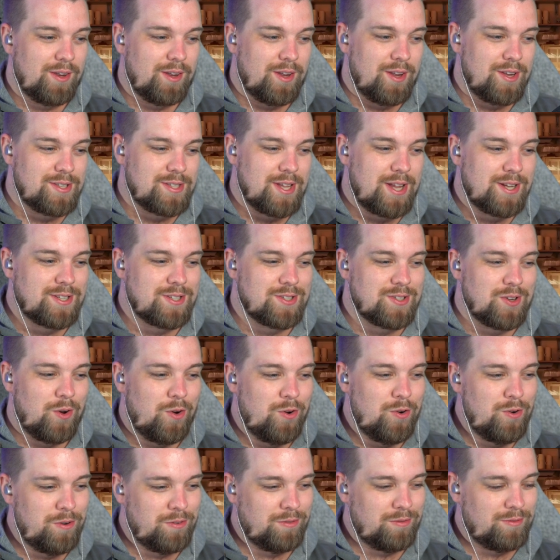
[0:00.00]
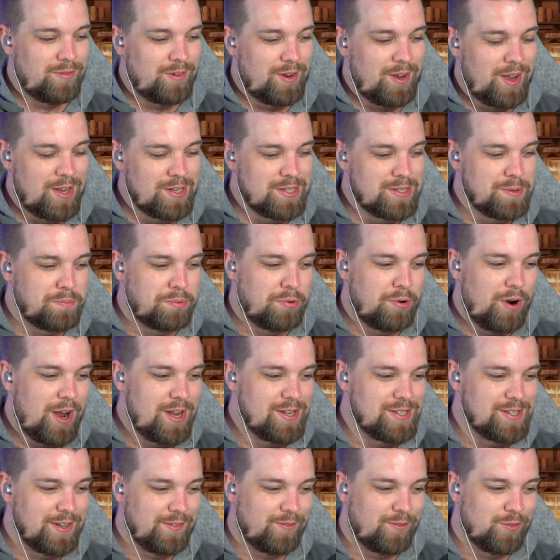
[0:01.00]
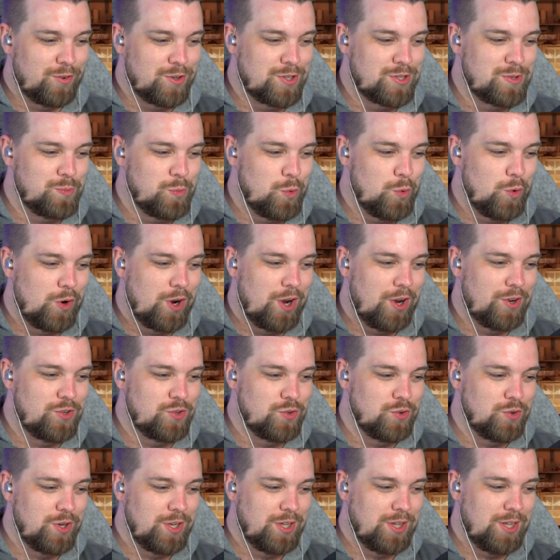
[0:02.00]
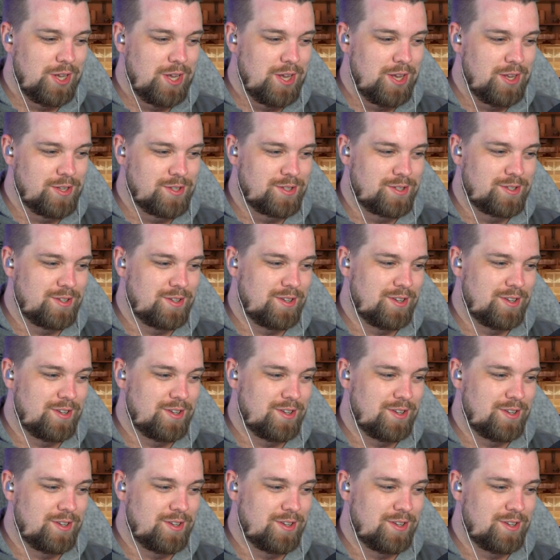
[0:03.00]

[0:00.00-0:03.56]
Is that so? How surprising for a small country in the East.